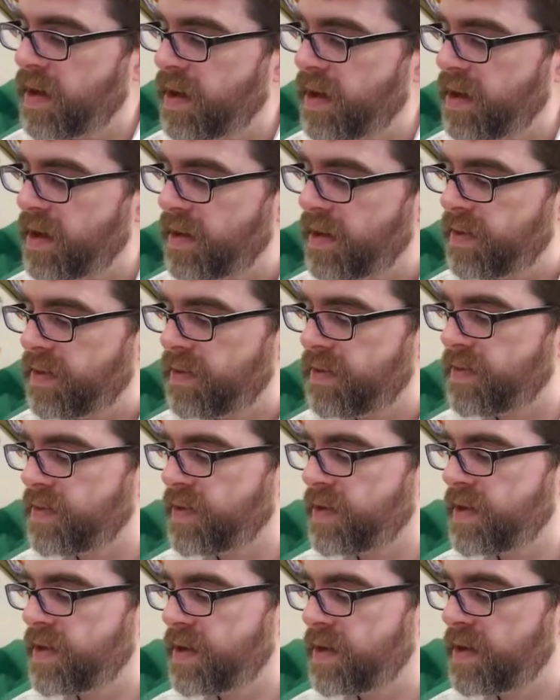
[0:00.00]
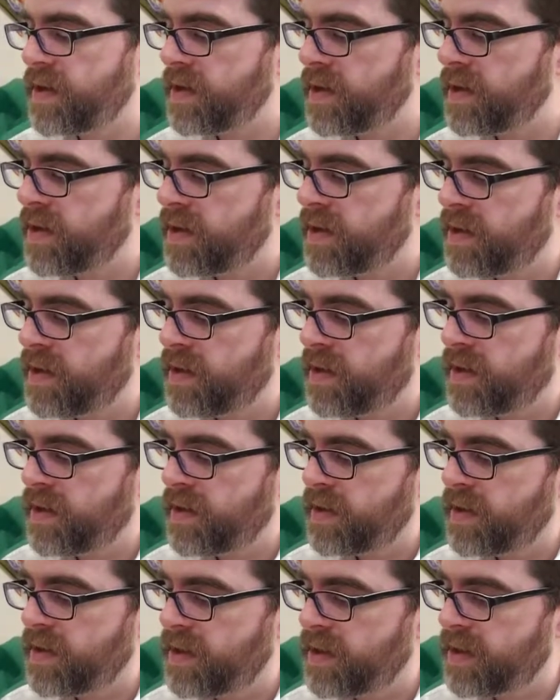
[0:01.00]
of
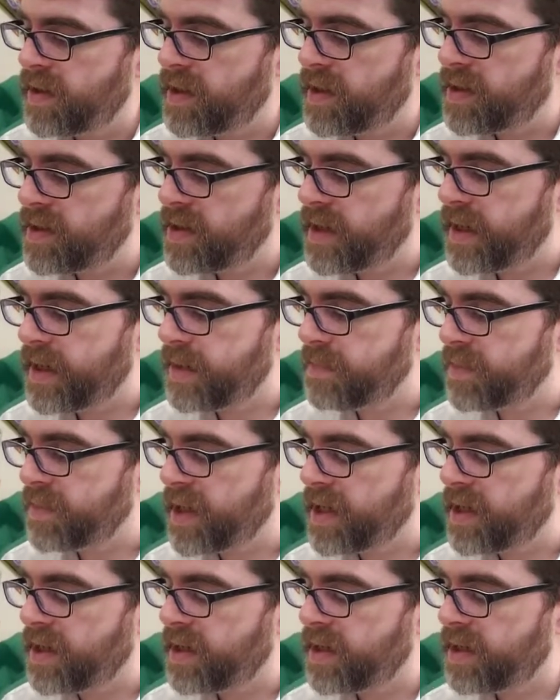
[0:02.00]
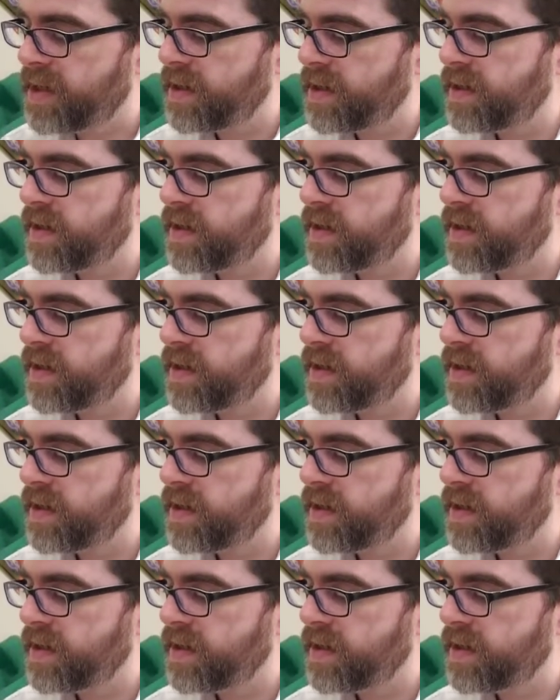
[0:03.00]
the sliding block?